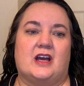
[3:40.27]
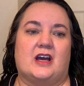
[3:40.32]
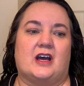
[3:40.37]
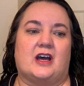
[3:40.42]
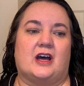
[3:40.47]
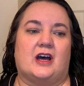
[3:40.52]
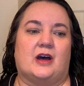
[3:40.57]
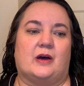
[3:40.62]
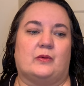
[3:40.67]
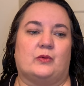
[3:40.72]

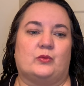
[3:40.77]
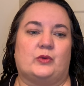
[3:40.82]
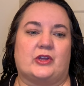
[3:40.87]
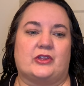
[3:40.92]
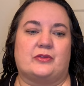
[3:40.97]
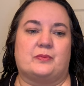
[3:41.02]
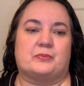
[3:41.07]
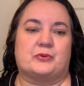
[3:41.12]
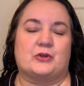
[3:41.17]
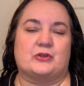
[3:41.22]
Uh,
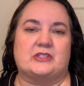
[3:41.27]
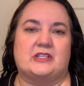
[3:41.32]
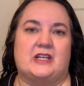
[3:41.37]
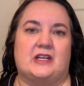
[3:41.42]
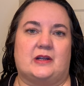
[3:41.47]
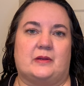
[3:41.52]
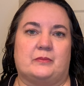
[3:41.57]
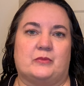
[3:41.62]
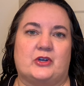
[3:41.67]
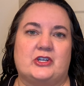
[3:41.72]
with protein
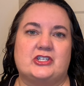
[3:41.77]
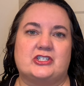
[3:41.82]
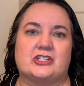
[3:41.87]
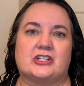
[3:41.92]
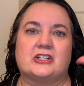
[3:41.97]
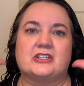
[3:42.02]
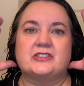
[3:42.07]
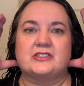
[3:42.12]
and moisture.